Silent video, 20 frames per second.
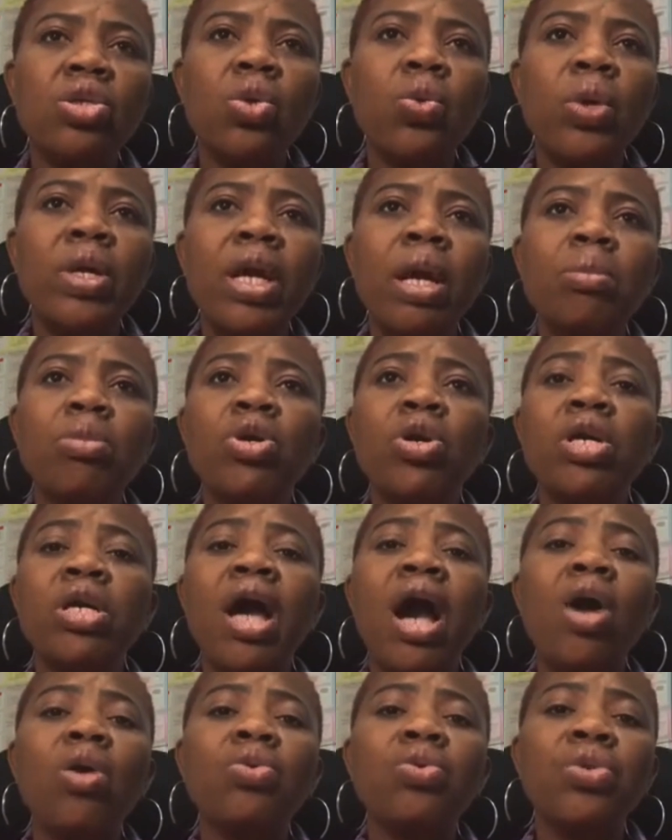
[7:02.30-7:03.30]
when I'm going
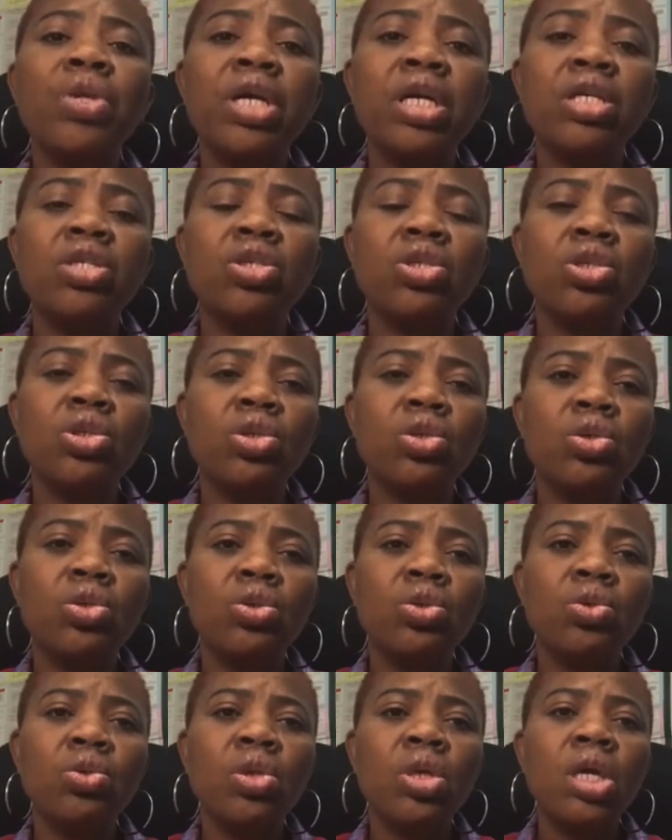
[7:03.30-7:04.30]
out there
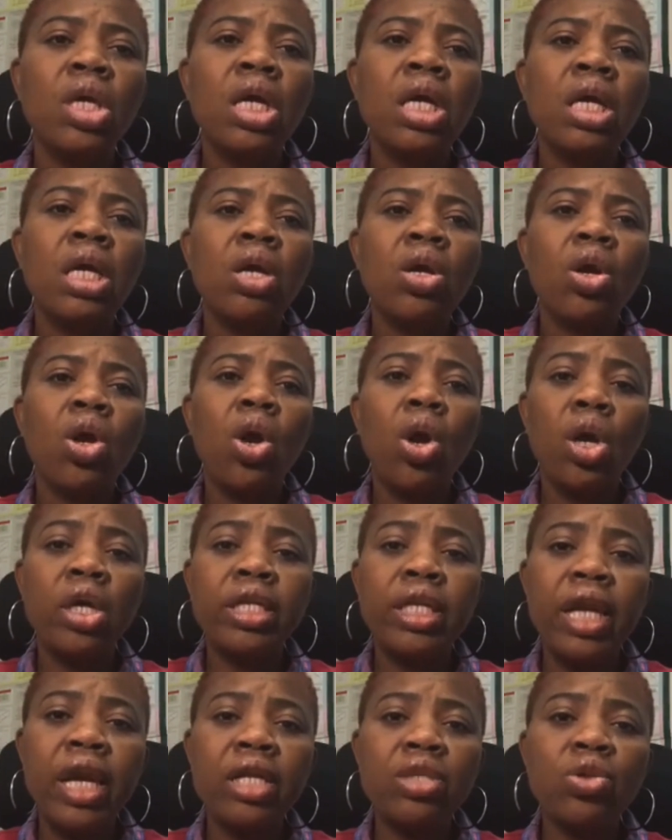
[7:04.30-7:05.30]
to
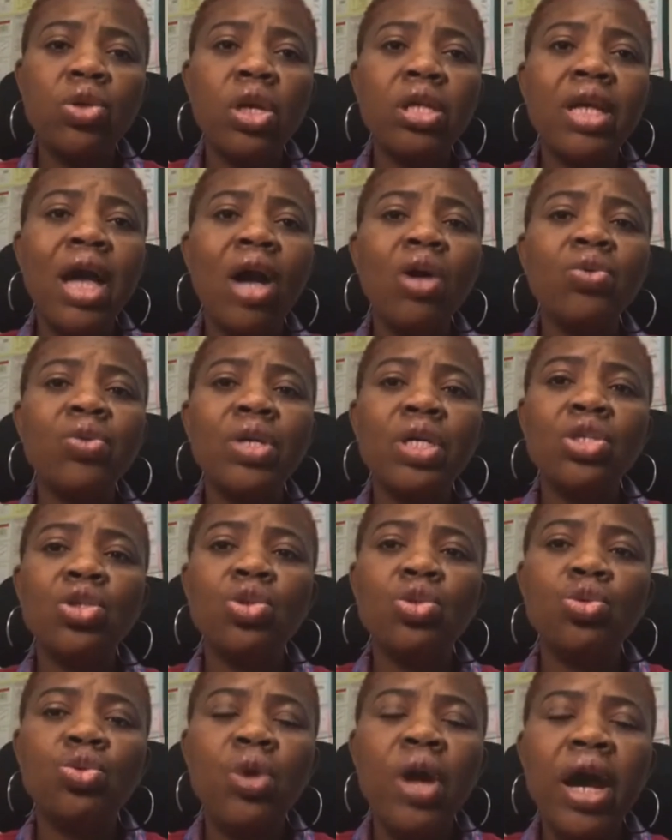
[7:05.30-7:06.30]
connect, going out there
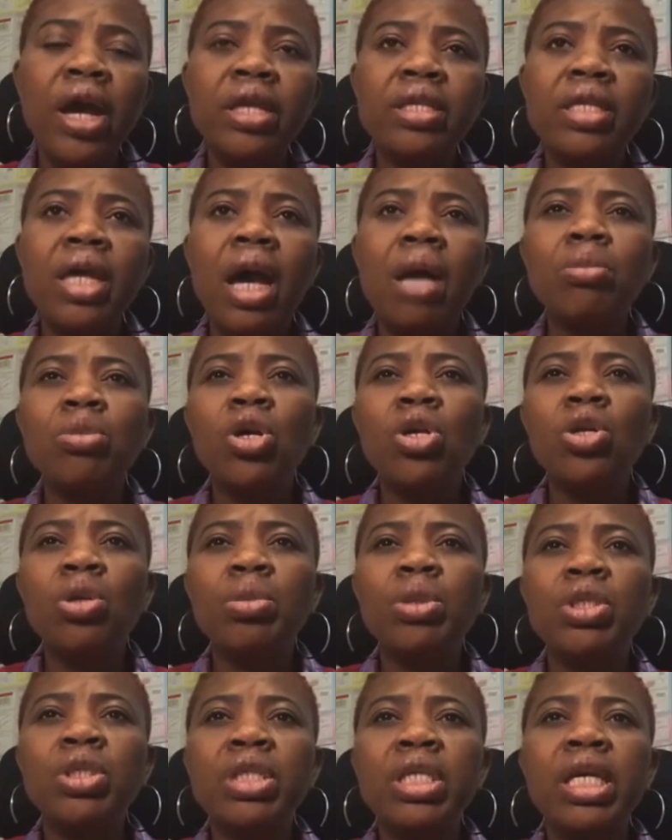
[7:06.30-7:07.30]
to write, I'm going to
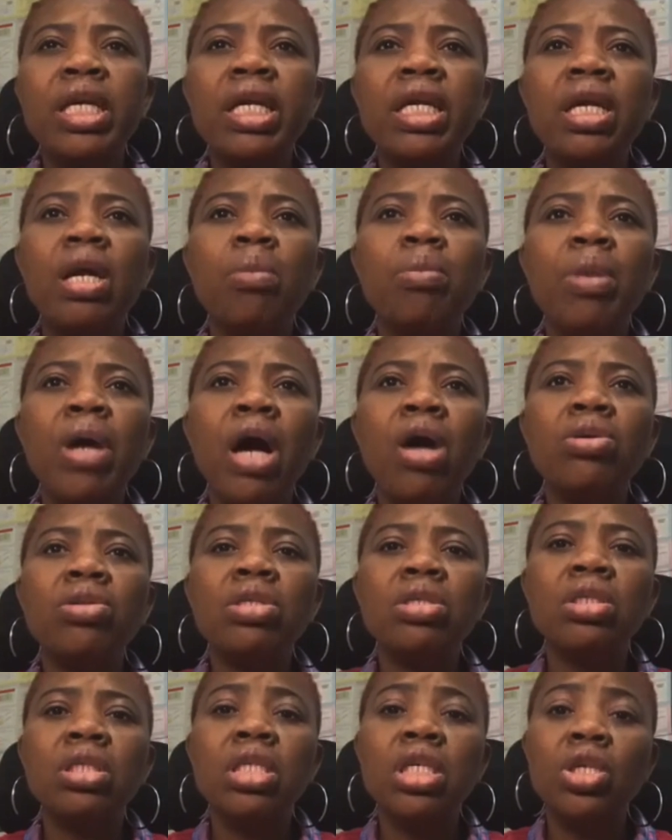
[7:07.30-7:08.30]
be thinking
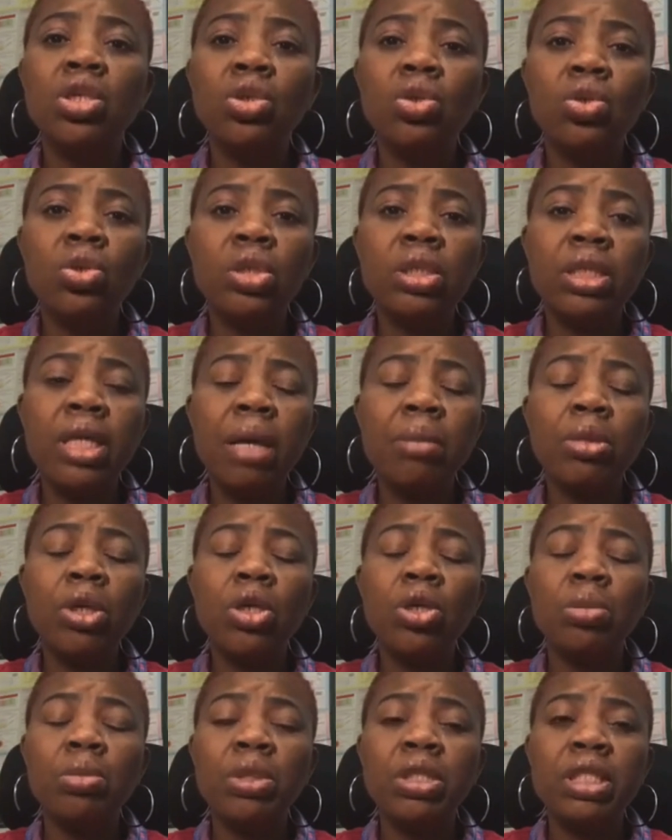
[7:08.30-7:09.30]
about the youth. I'm
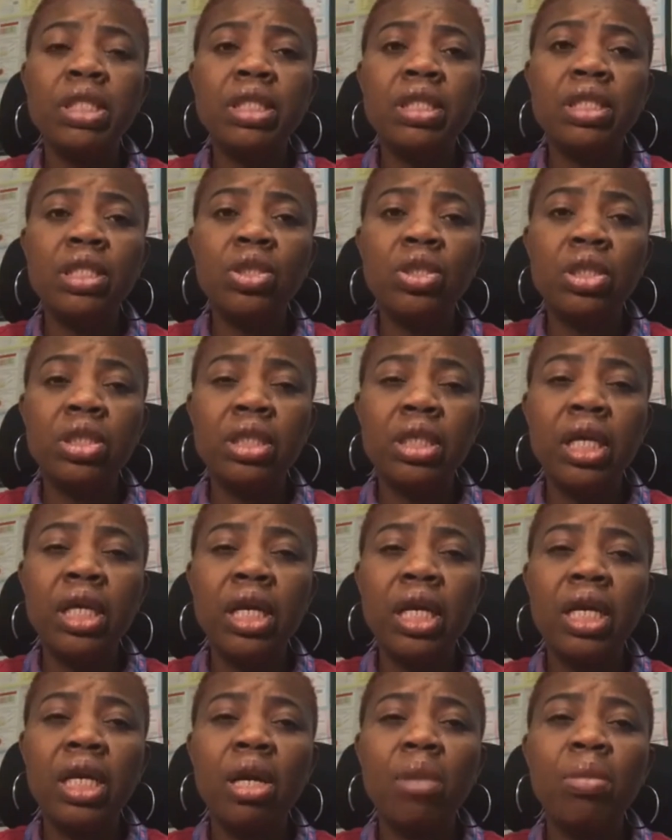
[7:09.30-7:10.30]
going to be
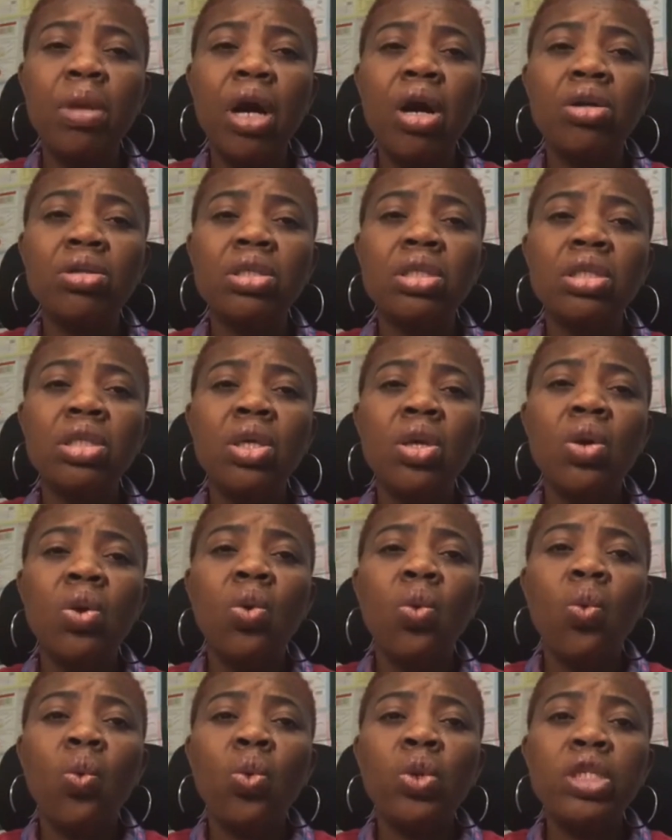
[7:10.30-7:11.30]
thinking about
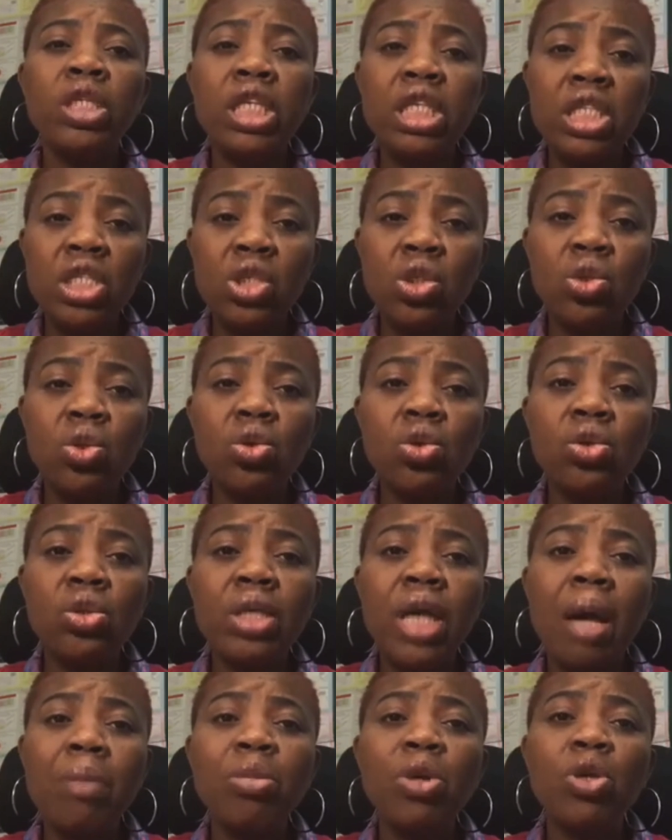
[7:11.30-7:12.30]
this
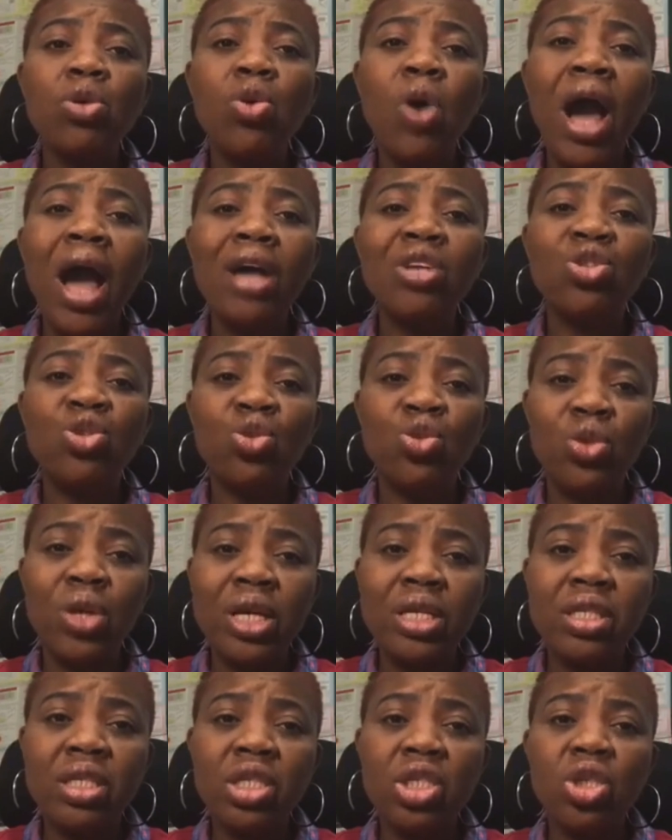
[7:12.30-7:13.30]
youth. I'm going to
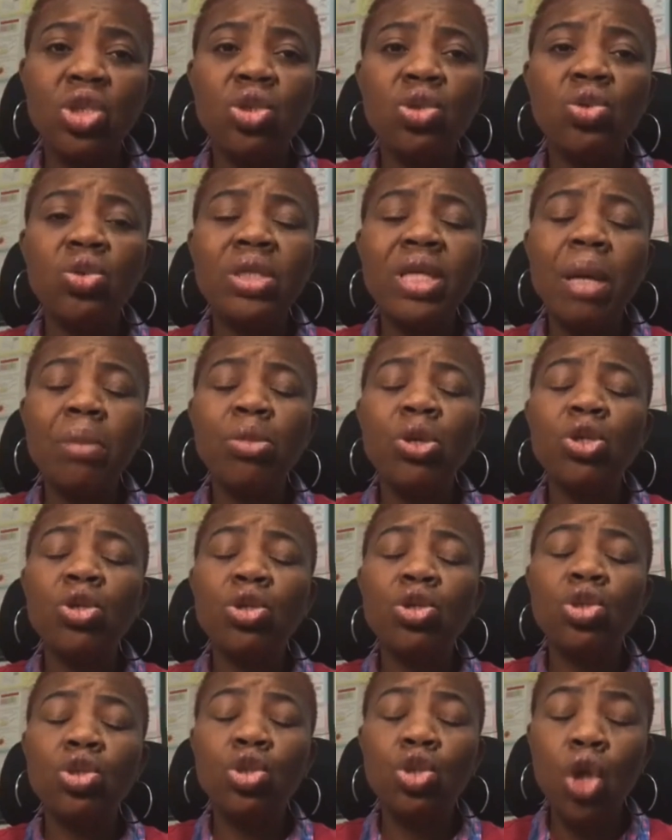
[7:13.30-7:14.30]
address the youth. I'm going
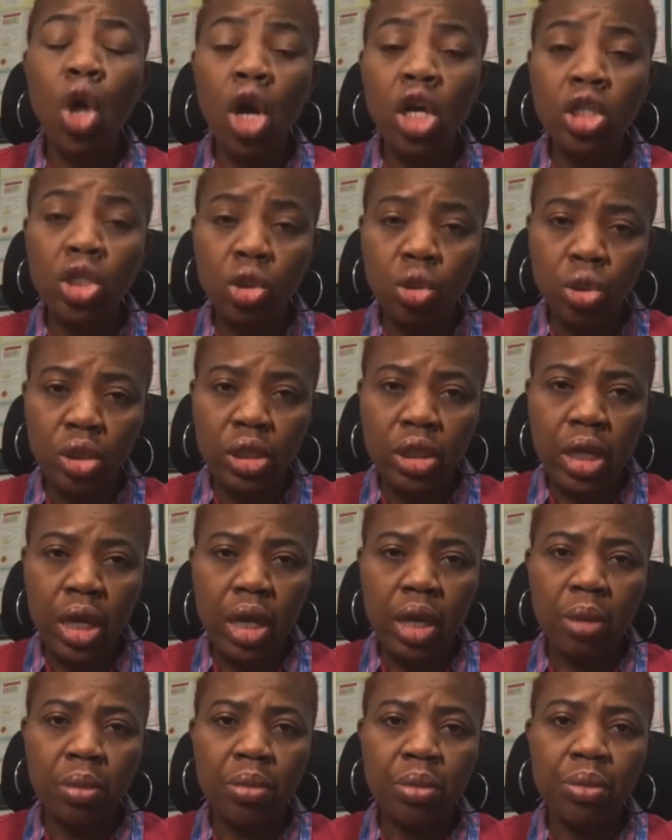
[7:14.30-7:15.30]
to talk to
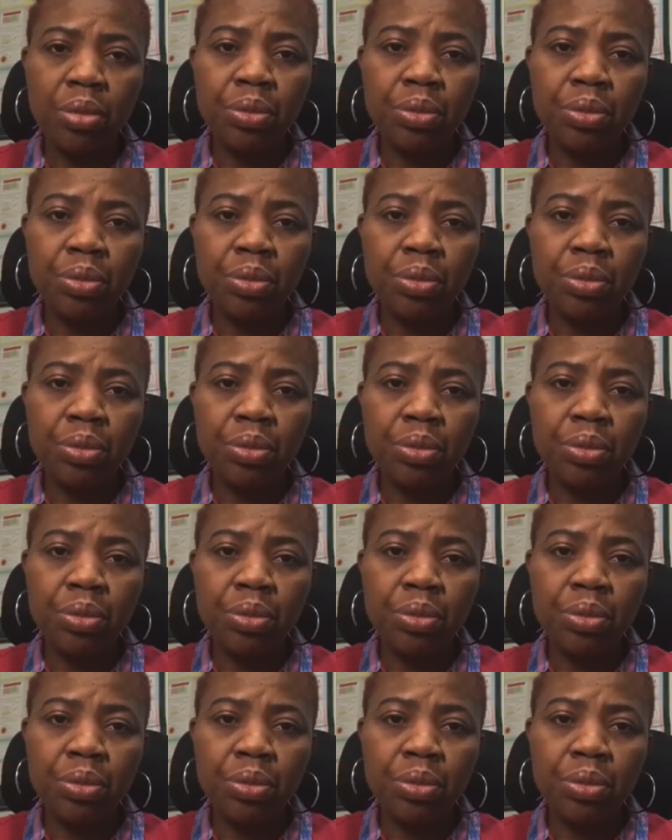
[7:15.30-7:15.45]
them.